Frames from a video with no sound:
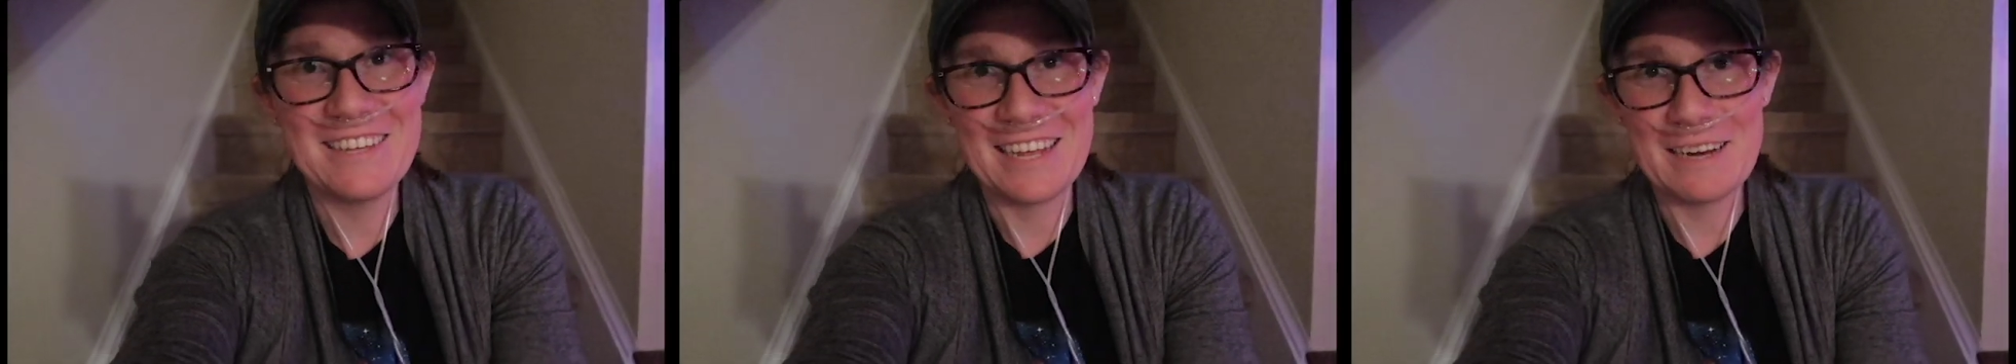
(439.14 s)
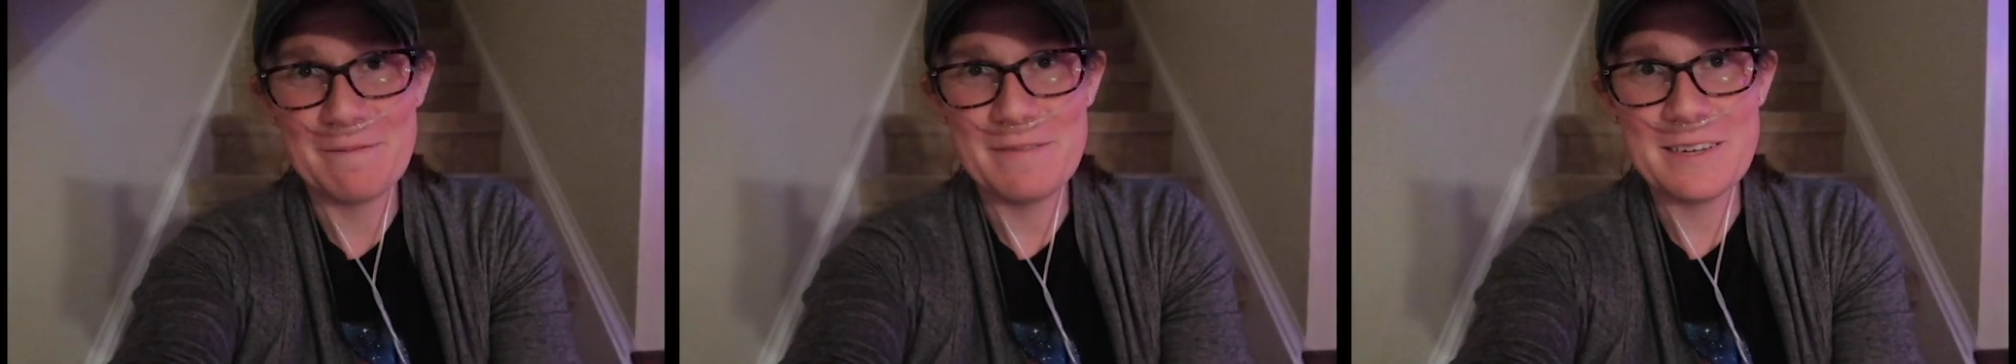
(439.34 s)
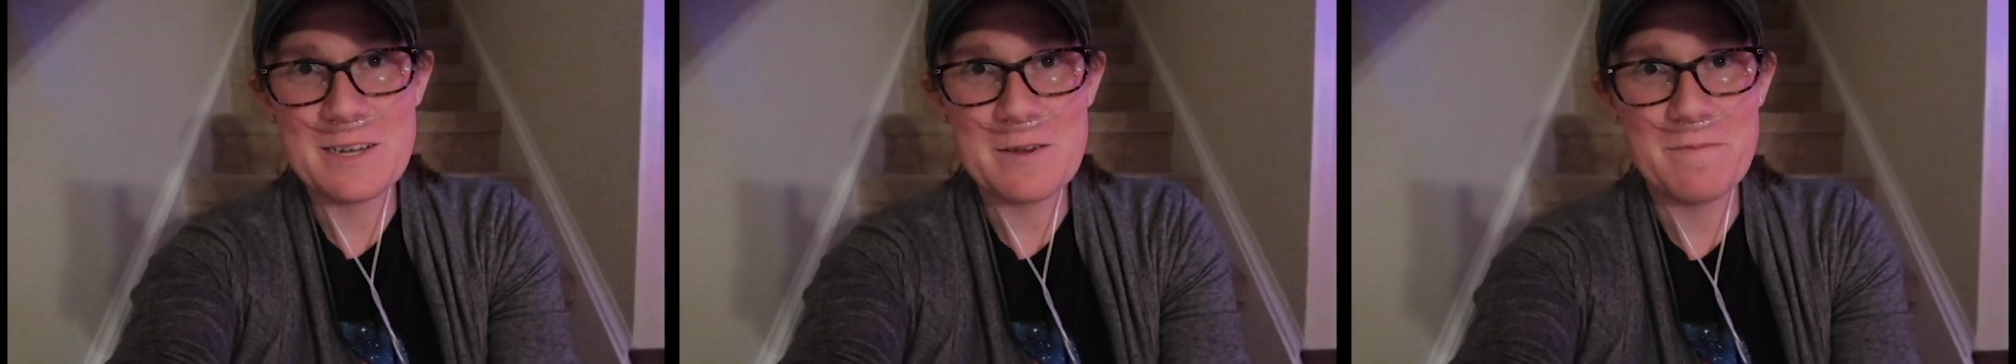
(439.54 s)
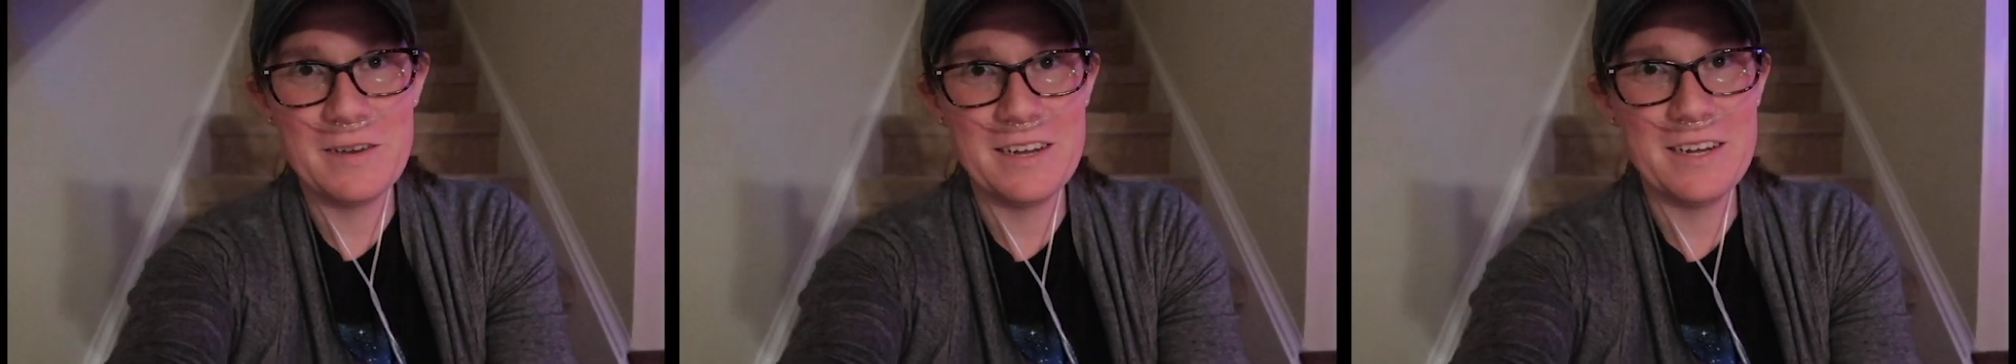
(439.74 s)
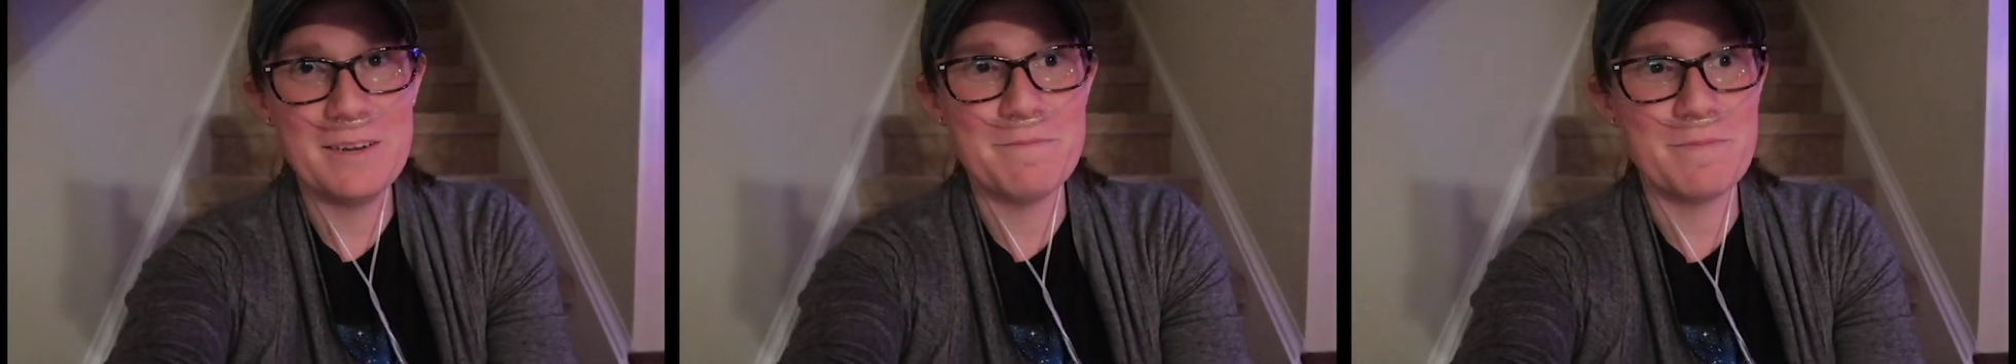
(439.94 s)
without being
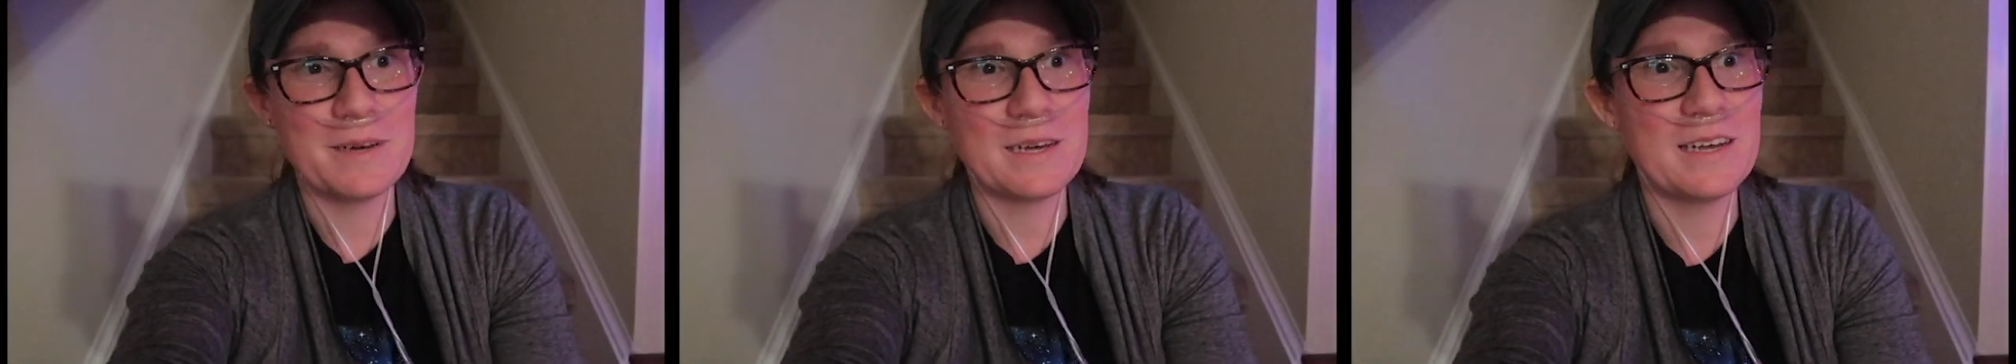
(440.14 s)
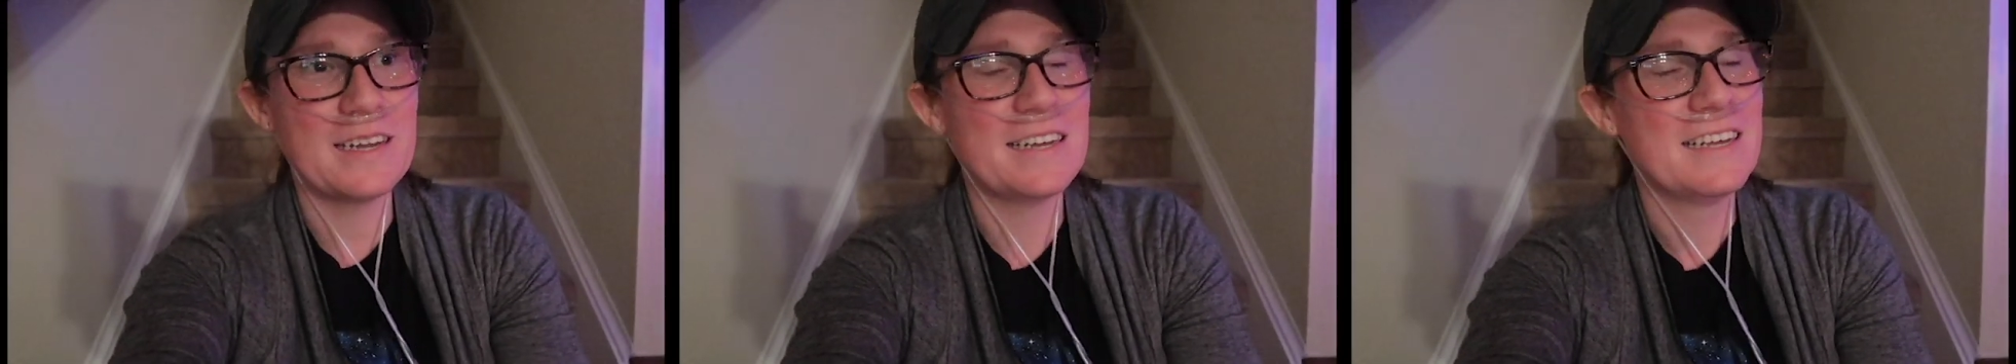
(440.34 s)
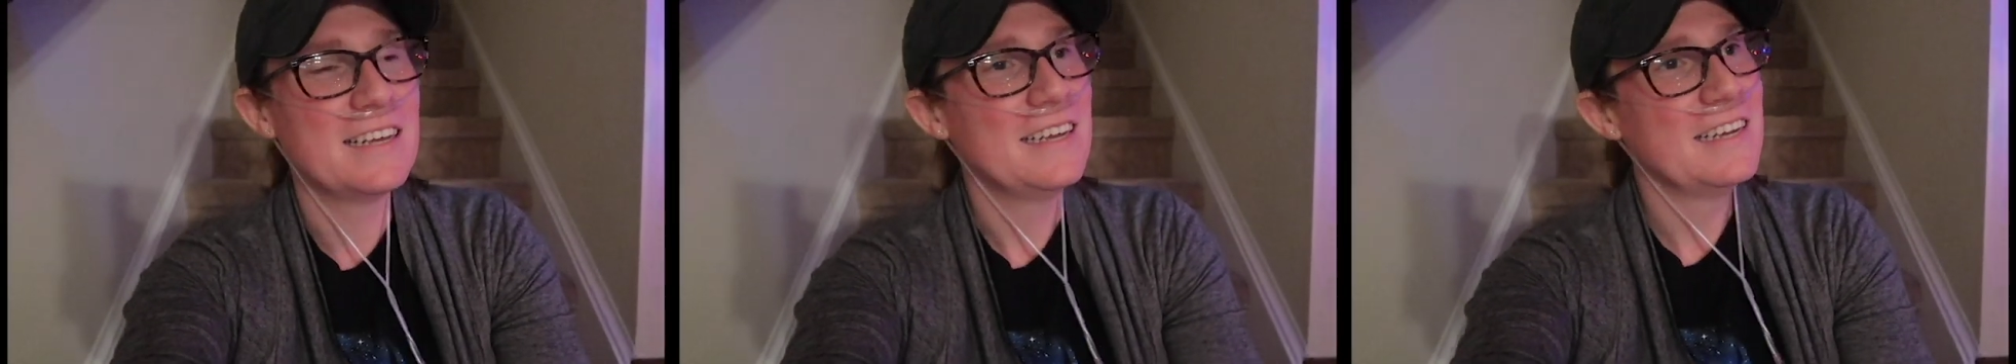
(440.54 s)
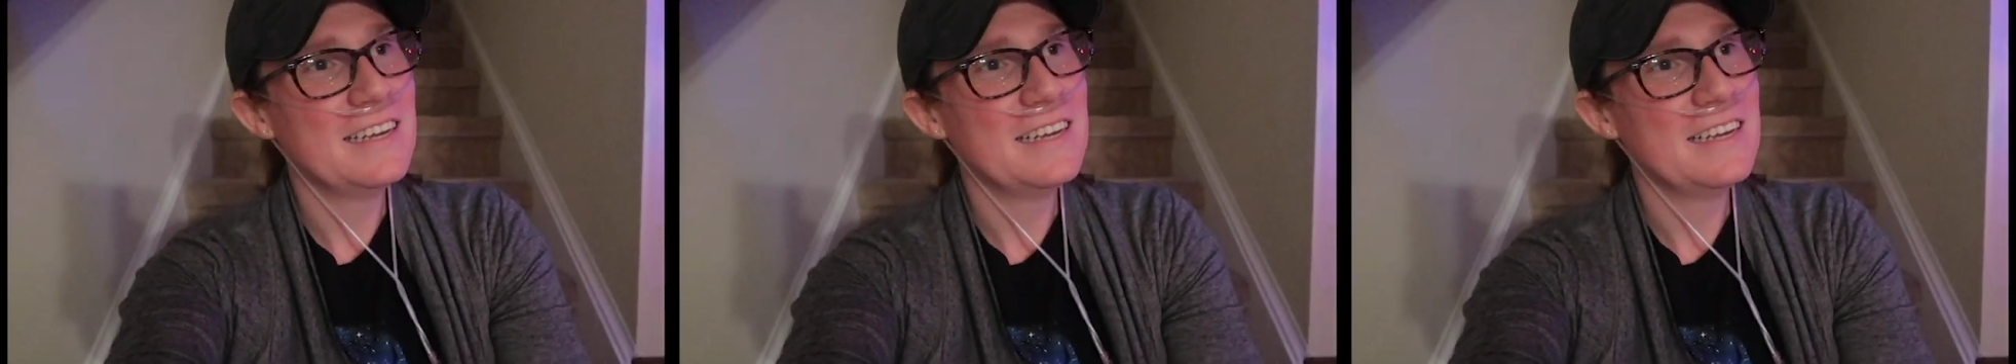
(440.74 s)
admitted, but